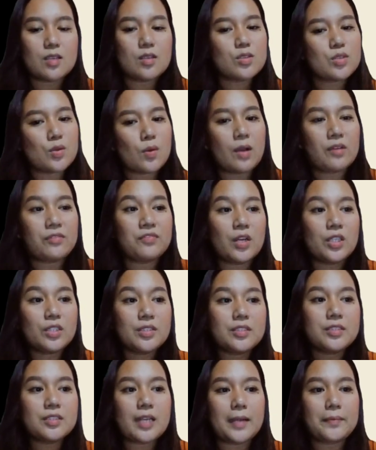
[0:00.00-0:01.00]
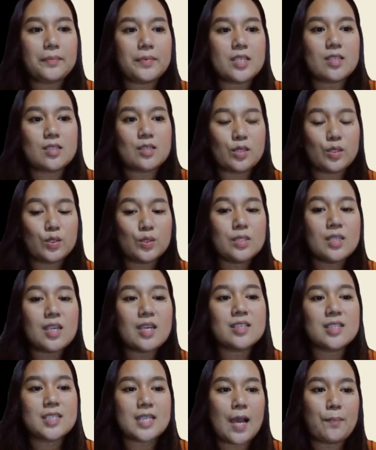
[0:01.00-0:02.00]
so a photograph is a good
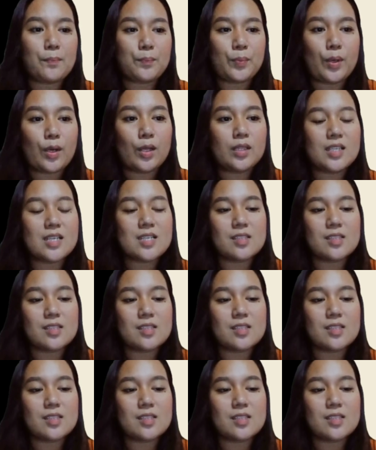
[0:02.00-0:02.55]
example